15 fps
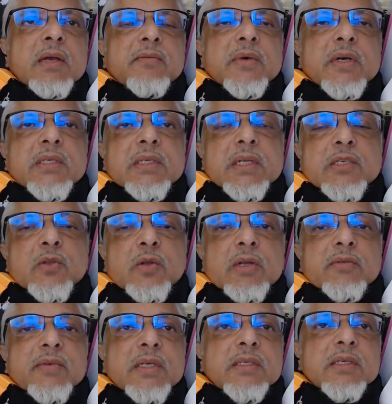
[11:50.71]
Let's look
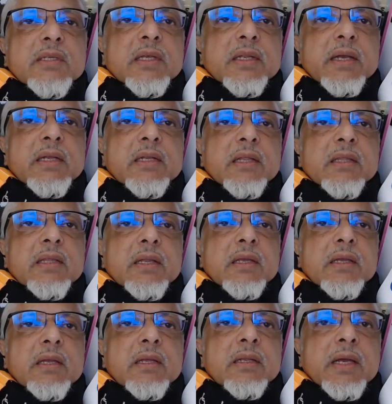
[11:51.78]
at verses 38 and
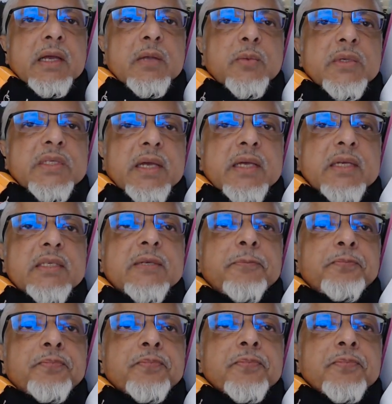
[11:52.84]
39, which says,